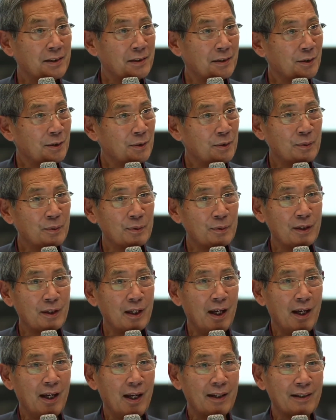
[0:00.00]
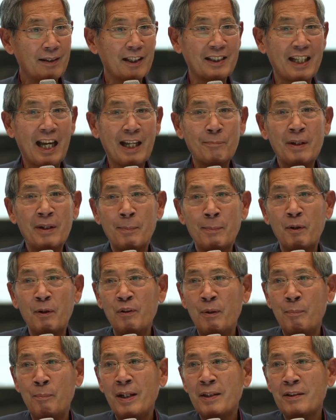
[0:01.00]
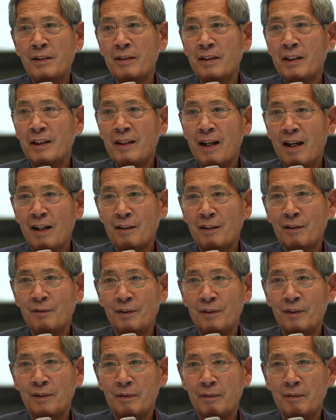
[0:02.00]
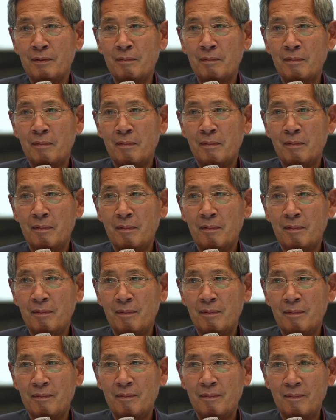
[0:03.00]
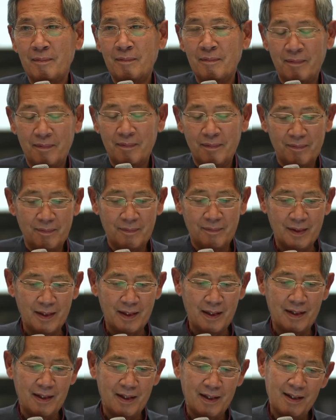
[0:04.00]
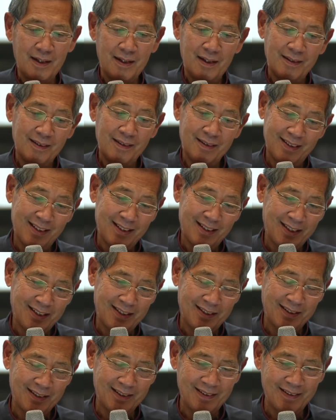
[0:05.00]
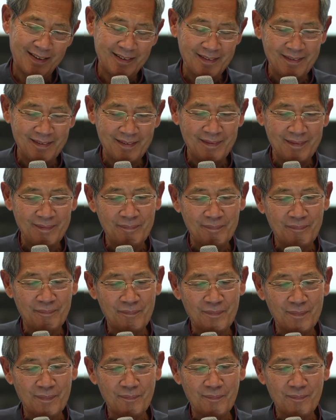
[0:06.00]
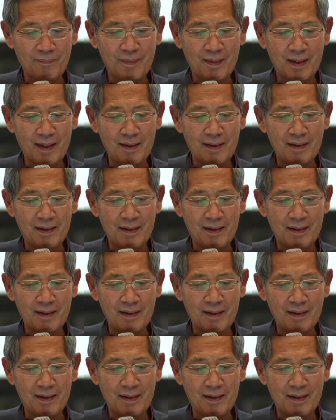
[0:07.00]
Of course, the Paul-Ehrlich Institute says, but that has not yet been established for people.